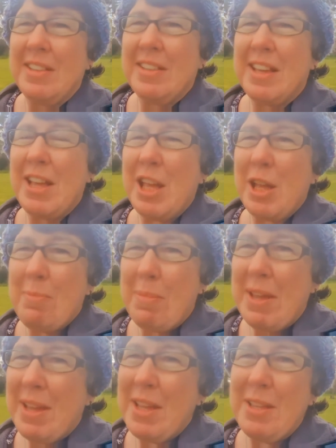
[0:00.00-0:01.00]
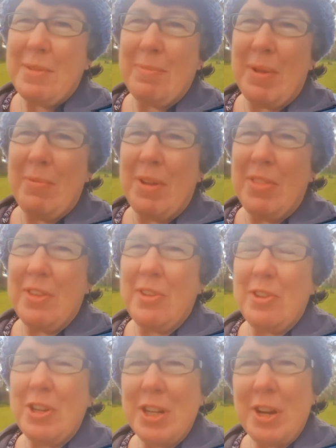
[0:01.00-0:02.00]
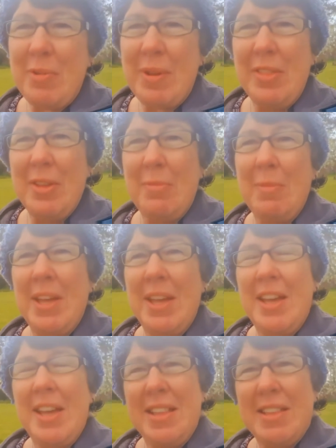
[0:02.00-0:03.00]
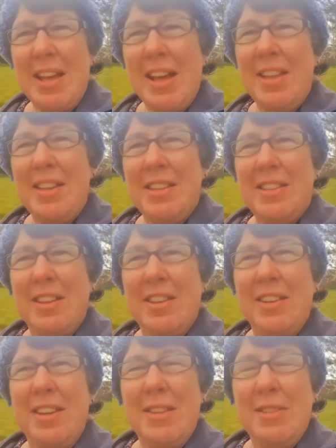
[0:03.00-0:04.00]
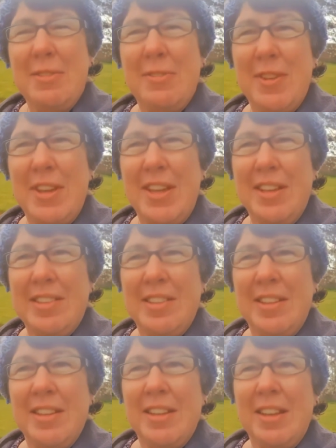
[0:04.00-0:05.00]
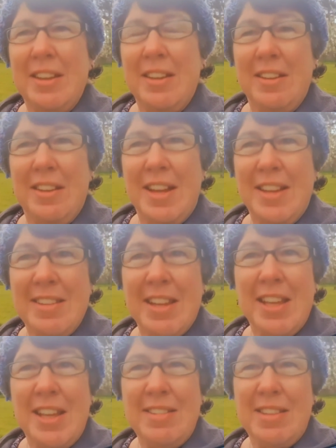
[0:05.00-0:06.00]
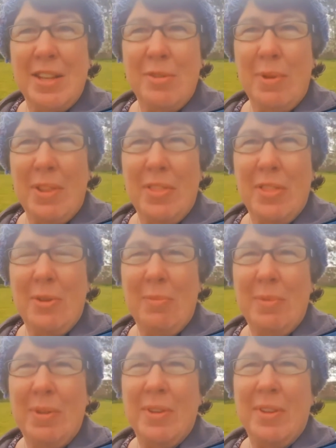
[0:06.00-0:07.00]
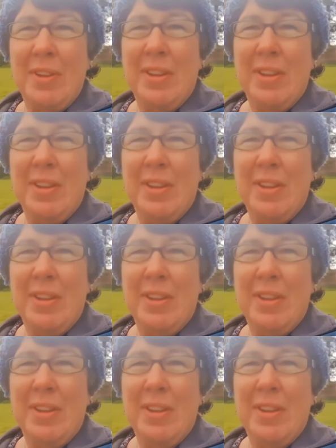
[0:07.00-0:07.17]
saying, Peace be with you, showing them his hands and his feet, uh, and eating with them,